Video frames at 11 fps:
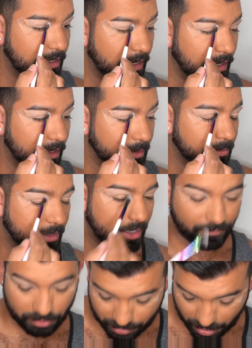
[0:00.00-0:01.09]

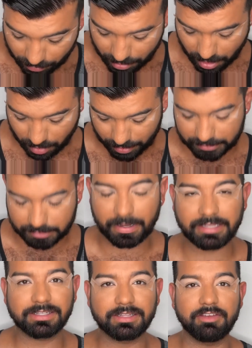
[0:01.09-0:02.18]
If you don't know, it's
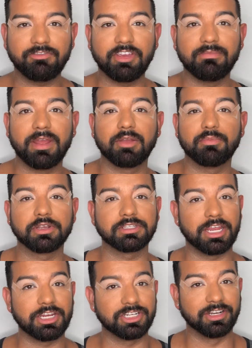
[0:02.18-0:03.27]
basically female
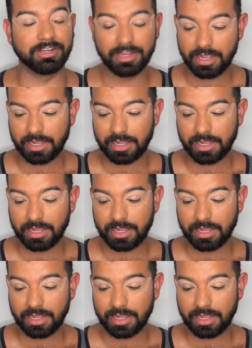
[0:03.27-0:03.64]
impersonation.